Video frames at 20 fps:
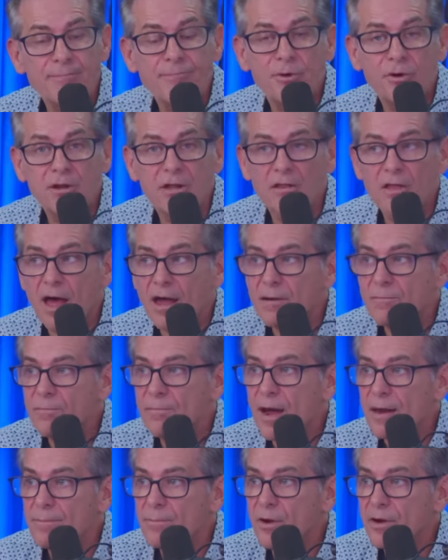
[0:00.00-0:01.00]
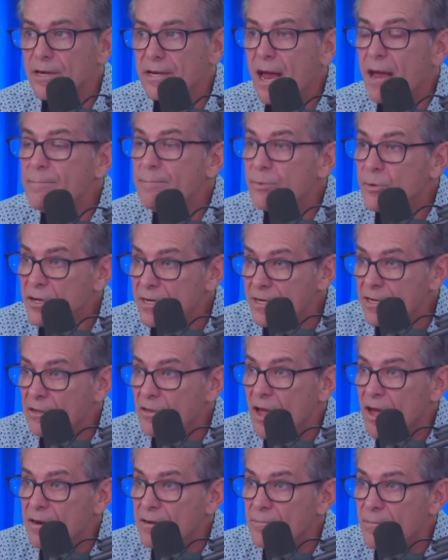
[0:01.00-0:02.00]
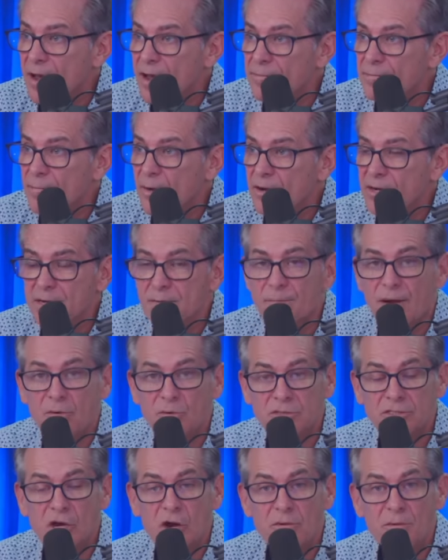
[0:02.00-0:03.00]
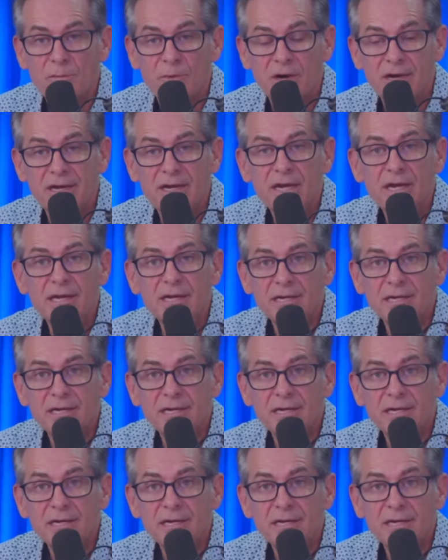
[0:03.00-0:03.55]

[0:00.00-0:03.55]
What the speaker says: putting a lot of my money, my retirement money,